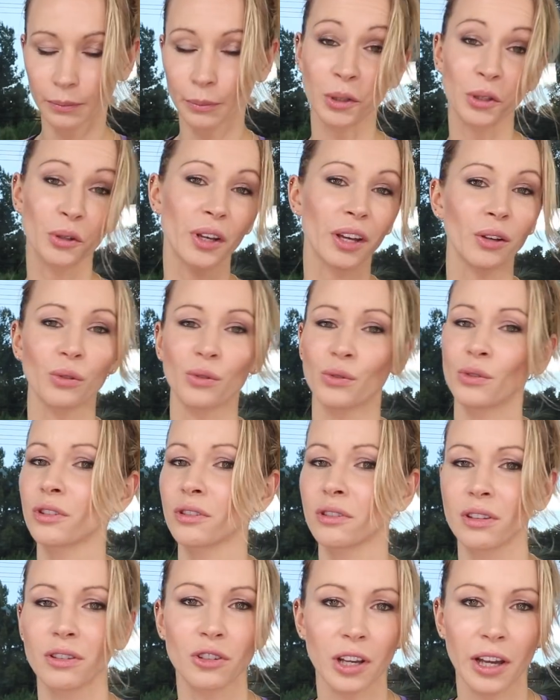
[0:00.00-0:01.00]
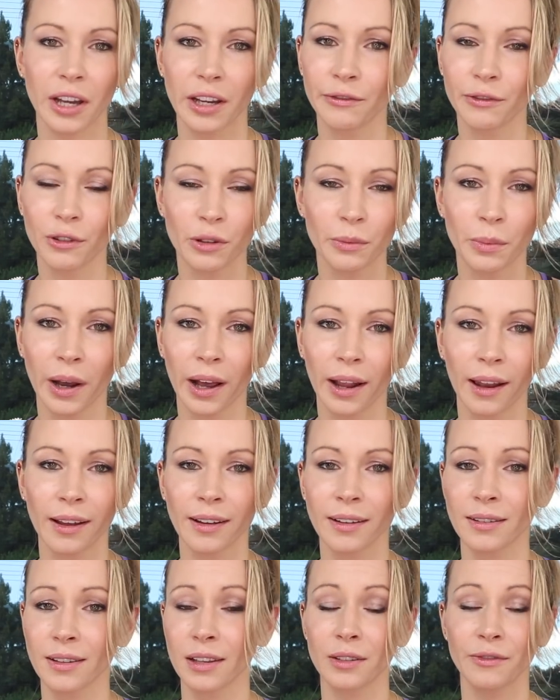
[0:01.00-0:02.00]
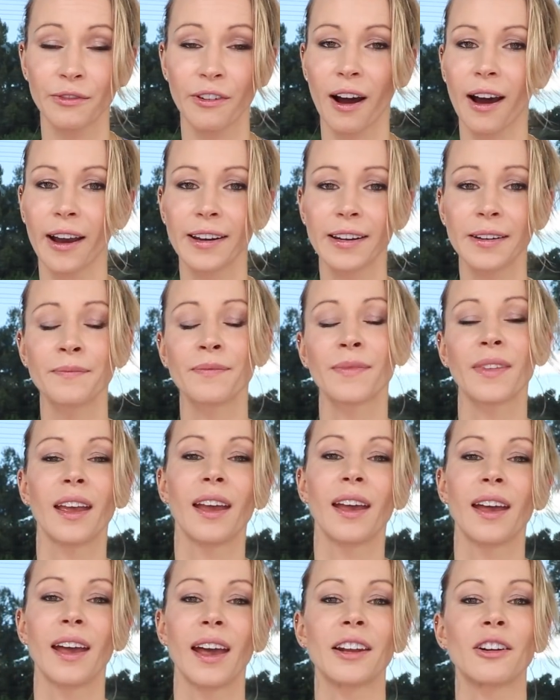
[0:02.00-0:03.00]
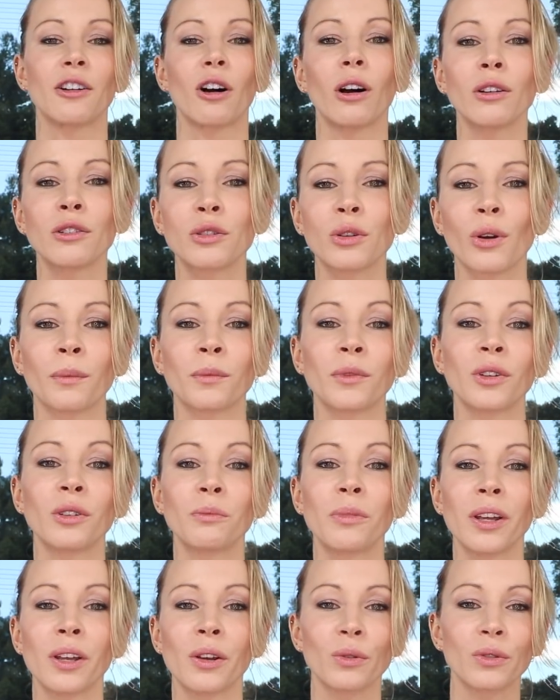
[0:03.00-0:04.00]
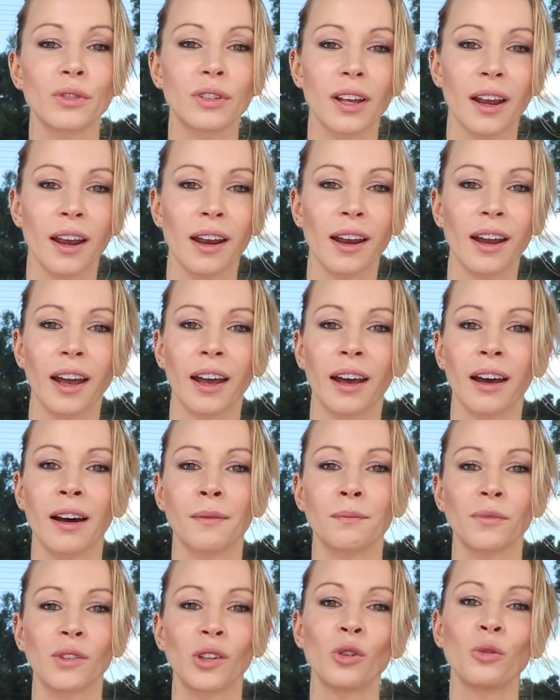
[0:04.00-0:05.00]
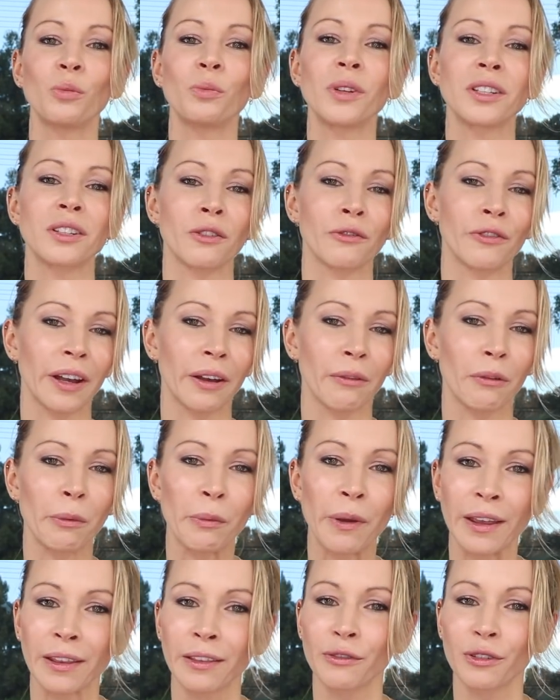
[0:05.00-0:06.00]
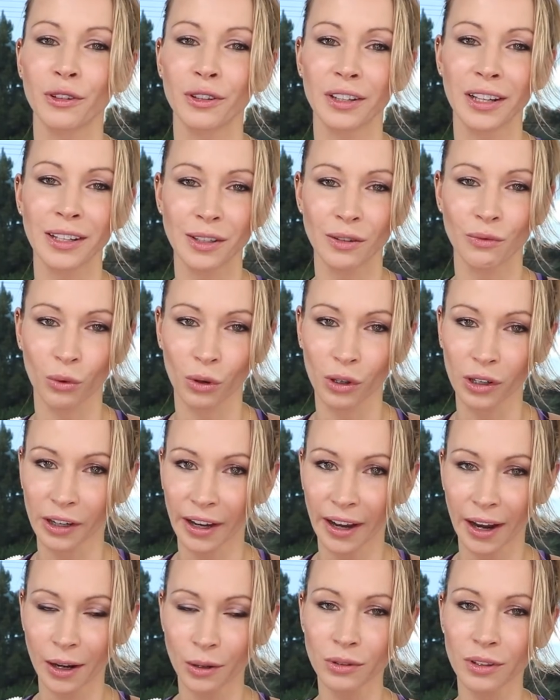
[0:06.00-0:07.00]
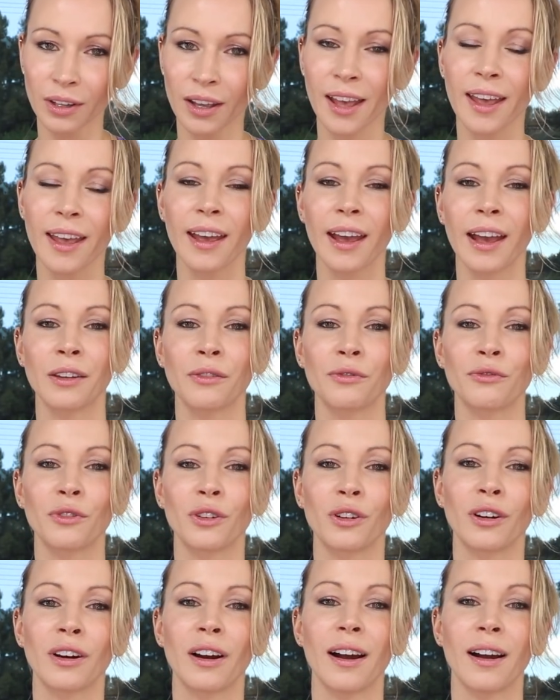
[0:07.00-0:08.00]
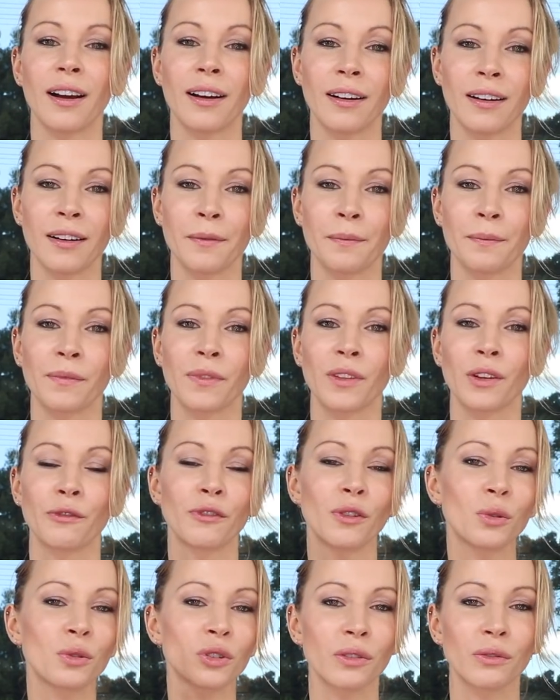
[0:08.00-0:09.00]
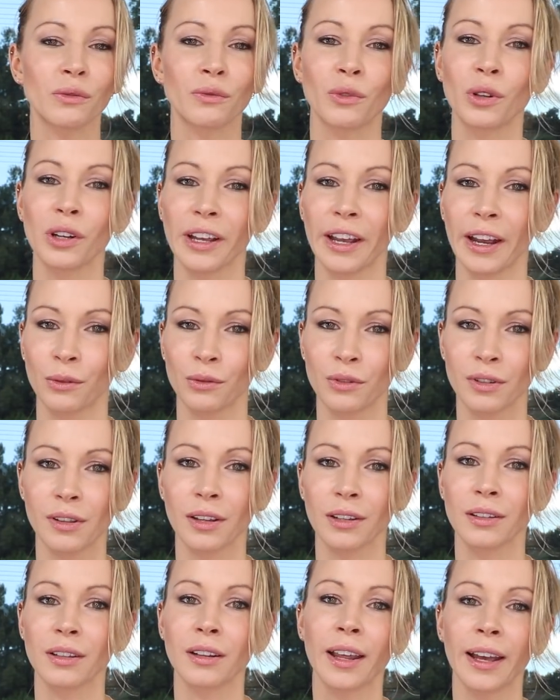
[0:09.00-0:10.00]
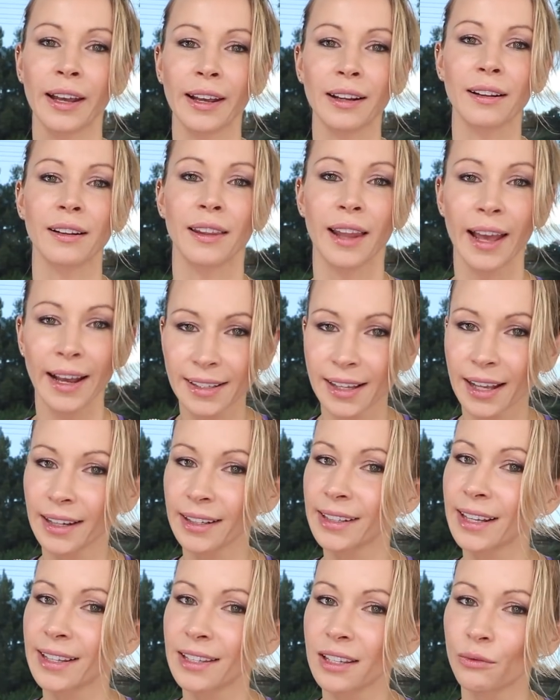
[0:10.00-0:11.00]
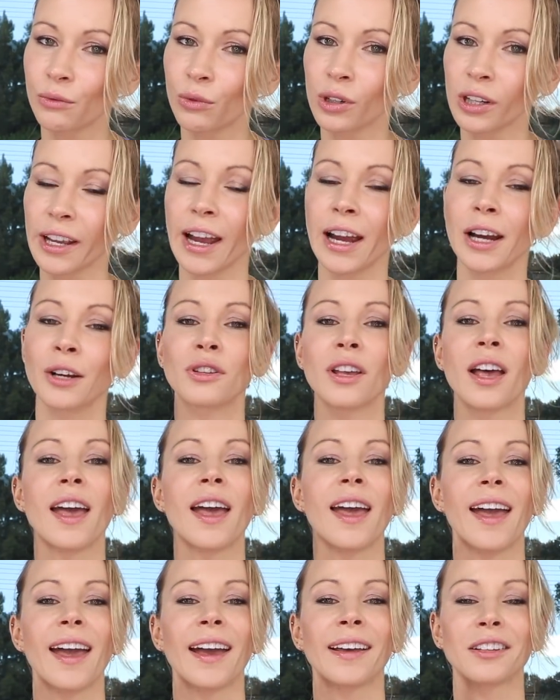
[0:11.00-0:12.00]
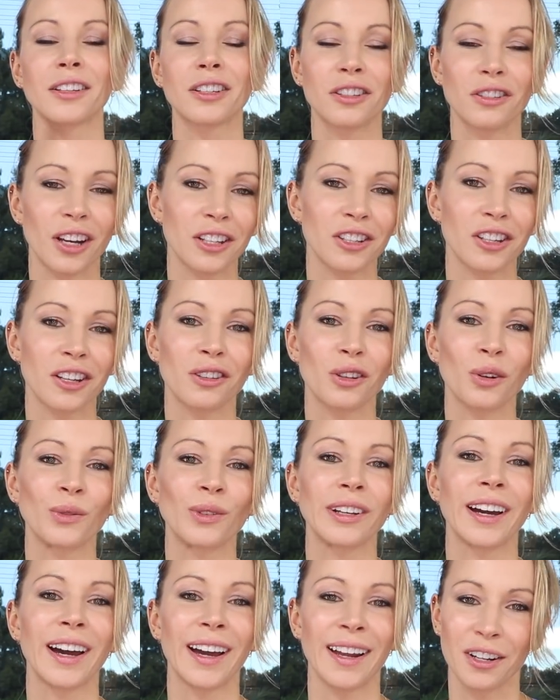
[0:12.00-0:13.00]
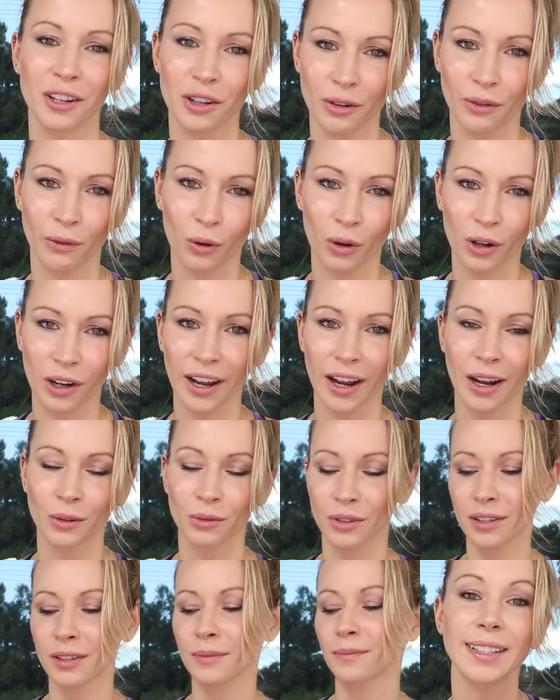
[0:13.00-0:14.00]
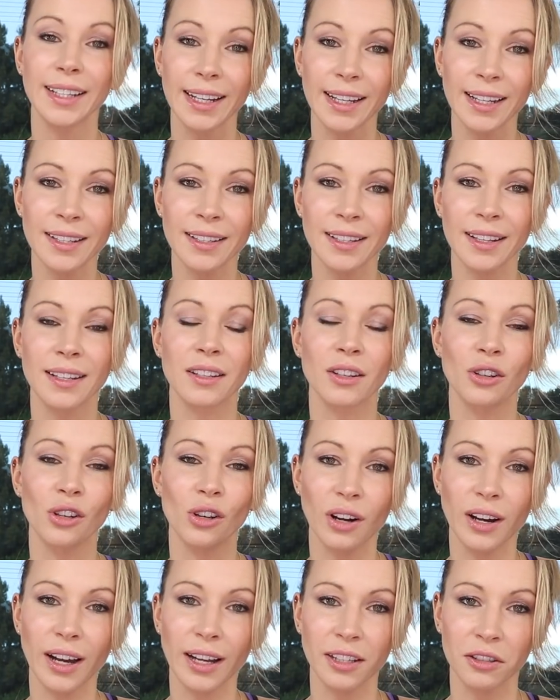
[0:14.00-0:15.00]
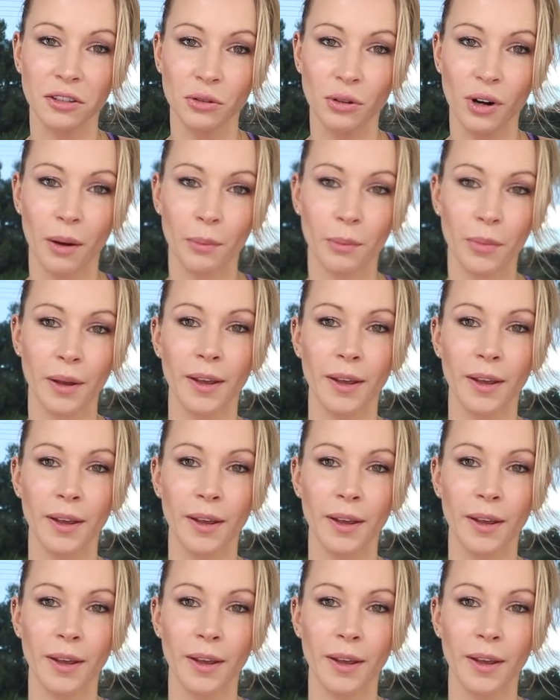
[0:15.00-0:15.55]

but you can use just a chair for balance, it's fine. And also I'm gonna be using a new piece of equipment for this workout and for the future workouts, like the legs like a dancer workouts and the stretch and tone cardio workouts. This is a yoga strap.